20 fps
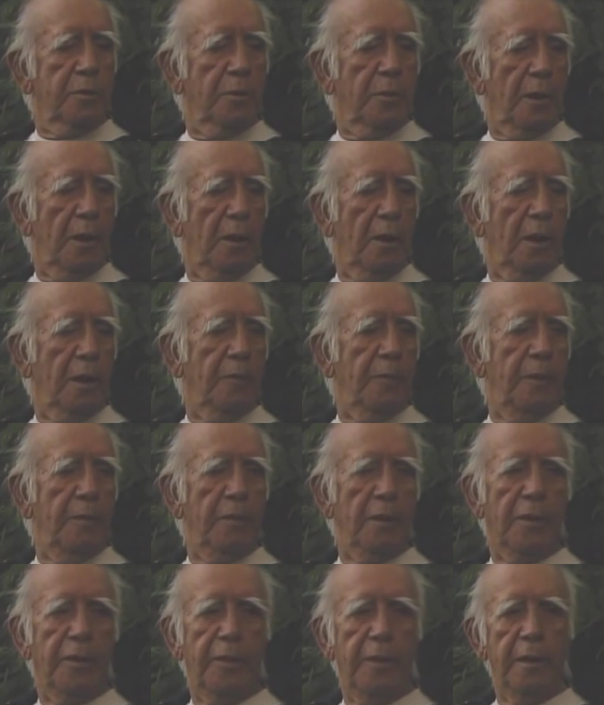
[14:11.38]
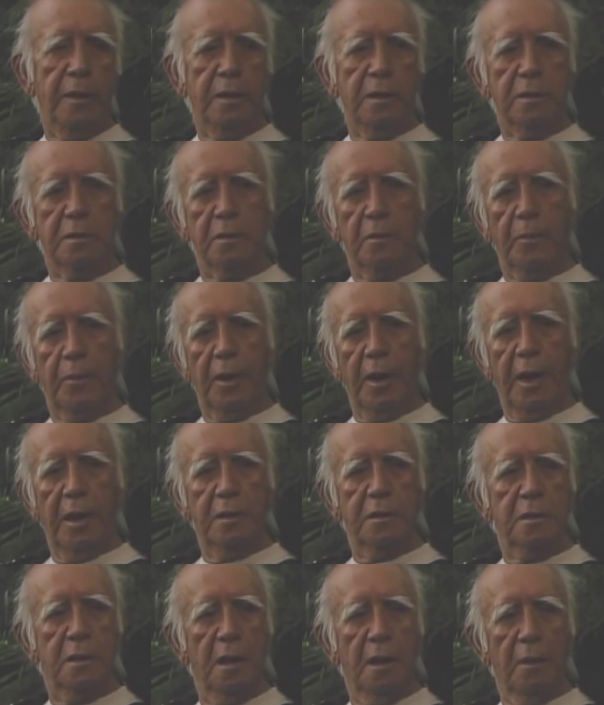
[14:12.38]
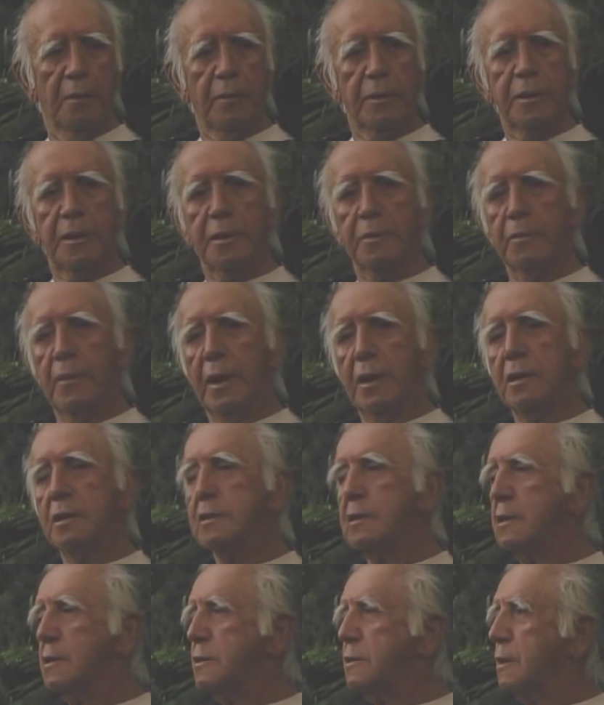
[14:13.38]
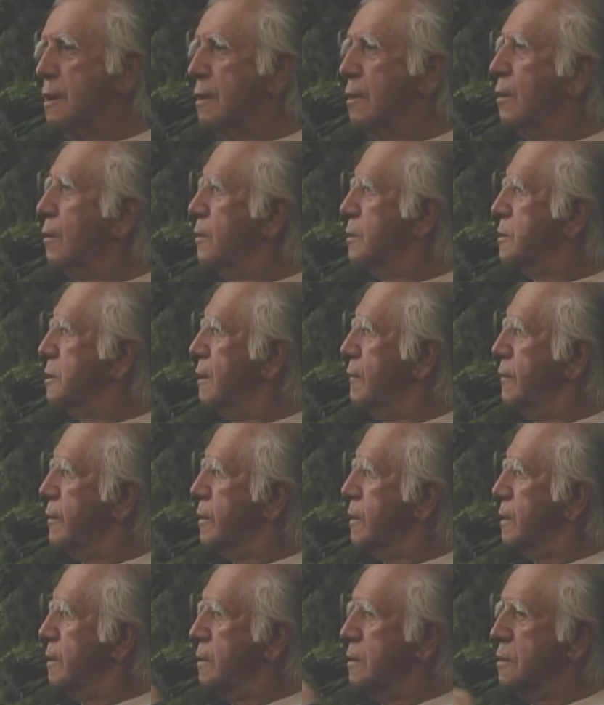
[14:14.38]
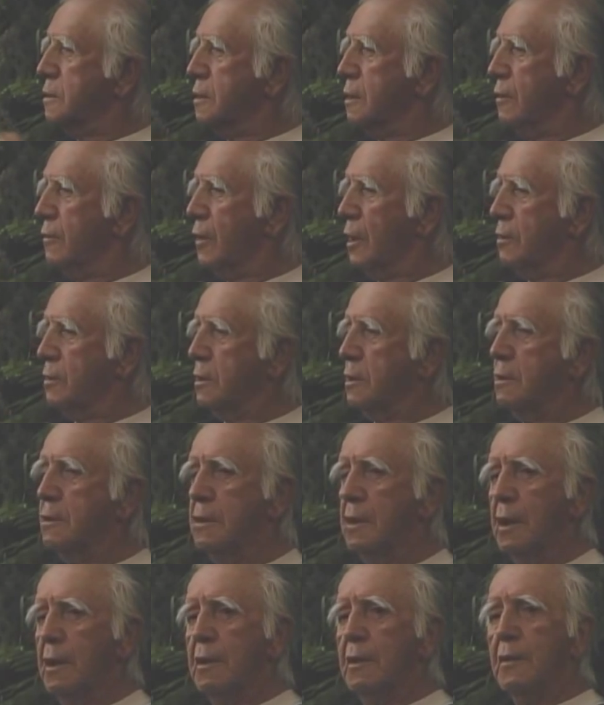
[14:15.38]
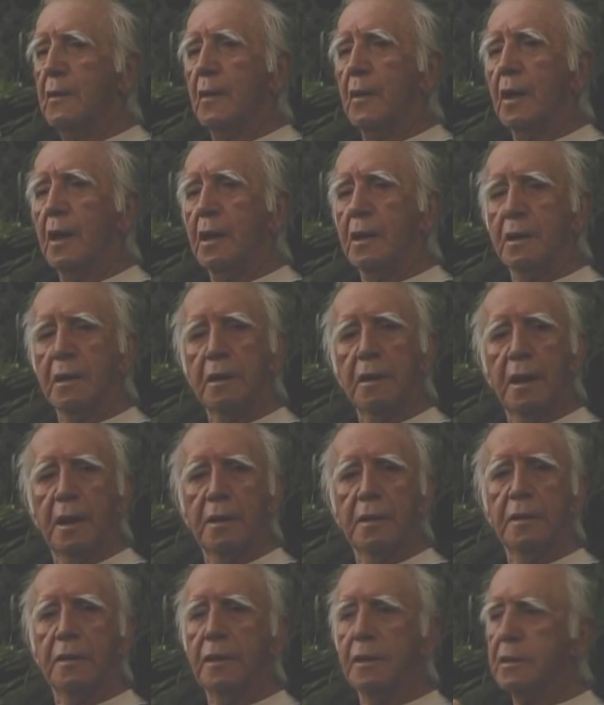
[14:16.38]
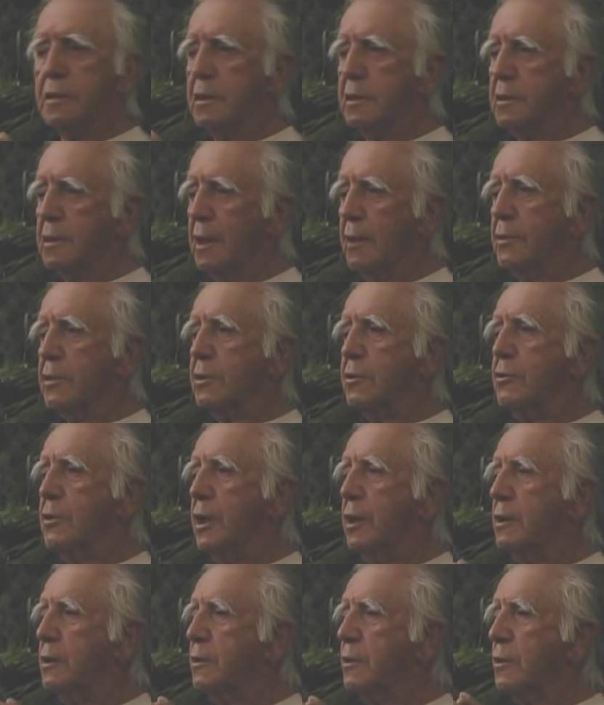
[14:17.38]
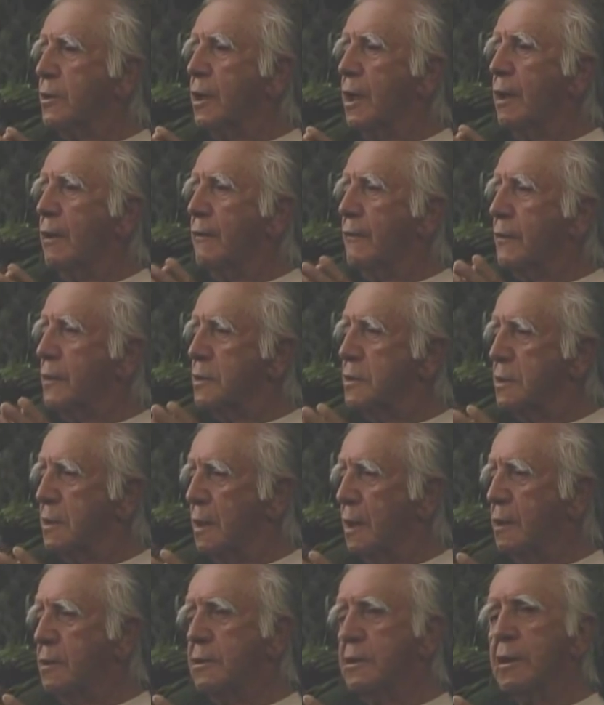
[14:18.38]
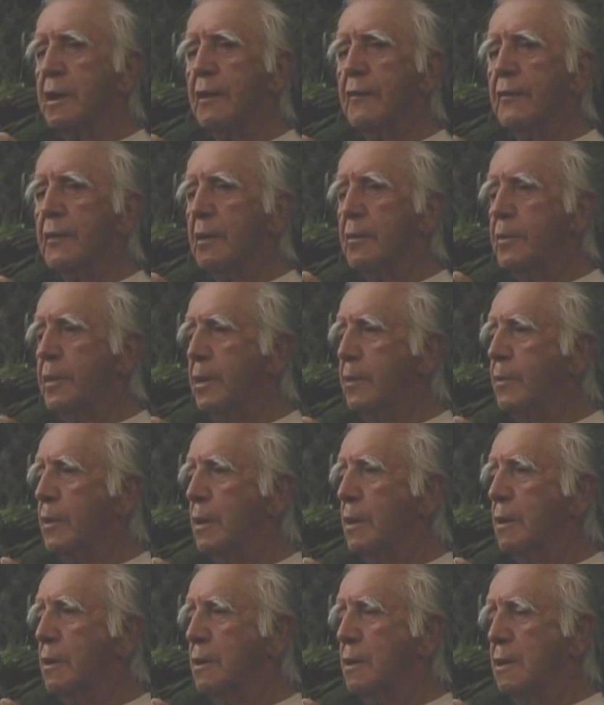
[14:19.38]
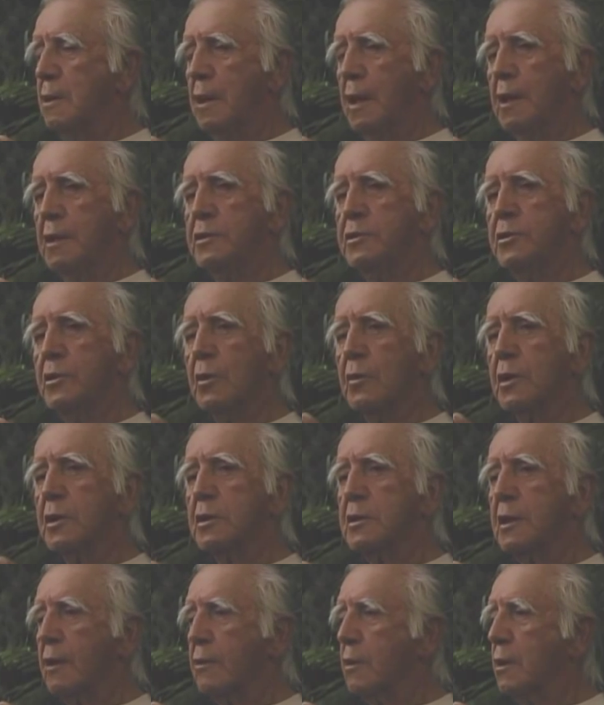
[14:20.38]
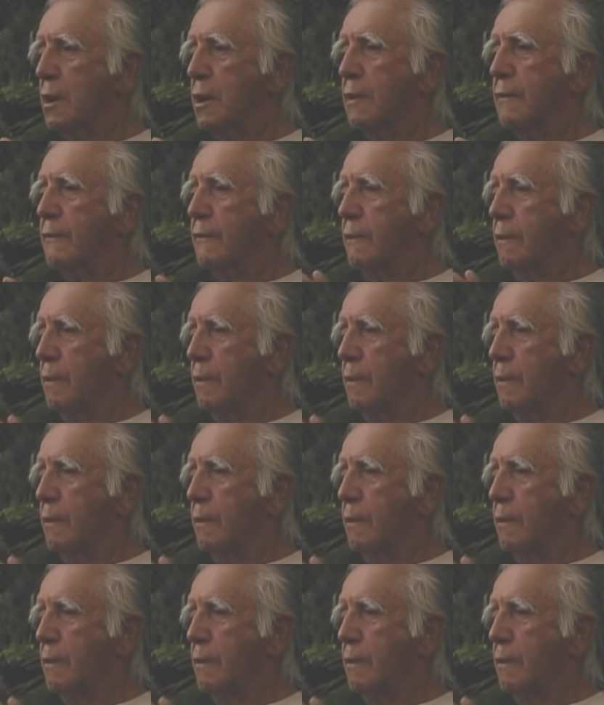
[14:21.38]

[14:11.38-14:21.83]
a lot of people are things or plants, but there's medicines in almost everything you see around here. And this is how the Creator took care of us and took care of our people and showed us how to live